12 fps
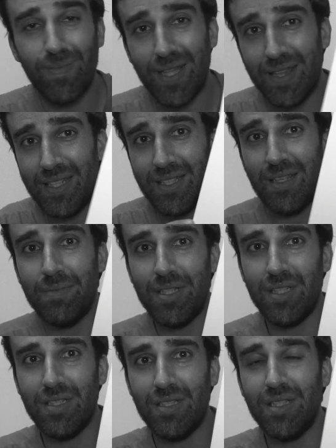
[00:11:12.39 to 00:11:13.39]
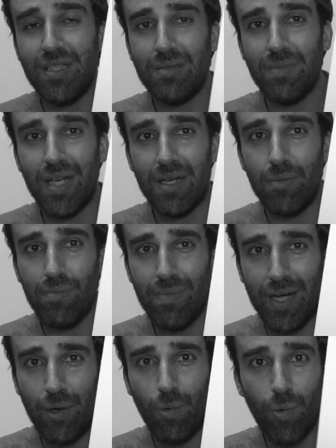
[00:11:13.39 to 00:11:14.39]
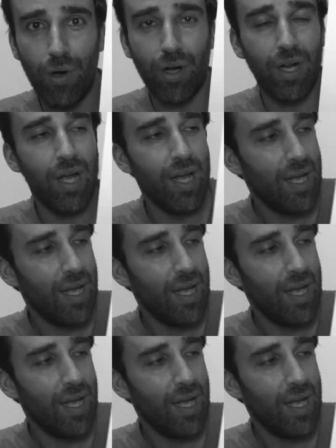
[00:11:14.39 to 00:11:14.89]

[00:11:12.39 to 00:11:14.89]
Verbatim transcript: but these images, this is my, my work.